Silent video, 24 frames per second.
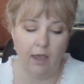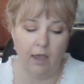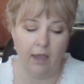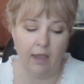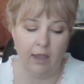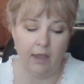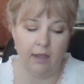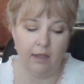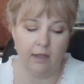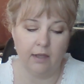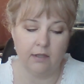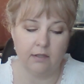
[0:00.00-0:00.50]

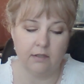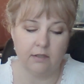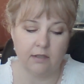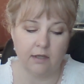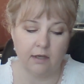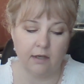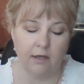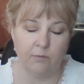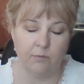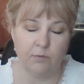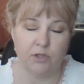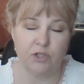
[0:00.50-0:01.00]
and
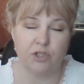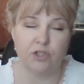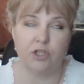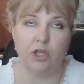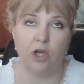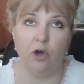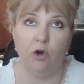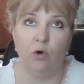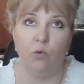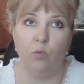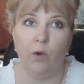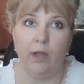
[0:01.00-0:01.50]
it was
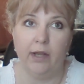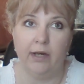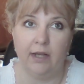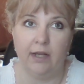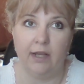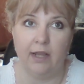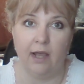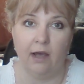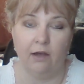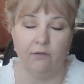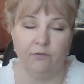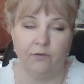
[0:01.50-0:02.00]
so
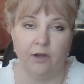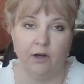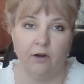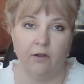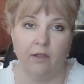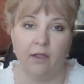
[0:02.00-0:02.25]
windy out there.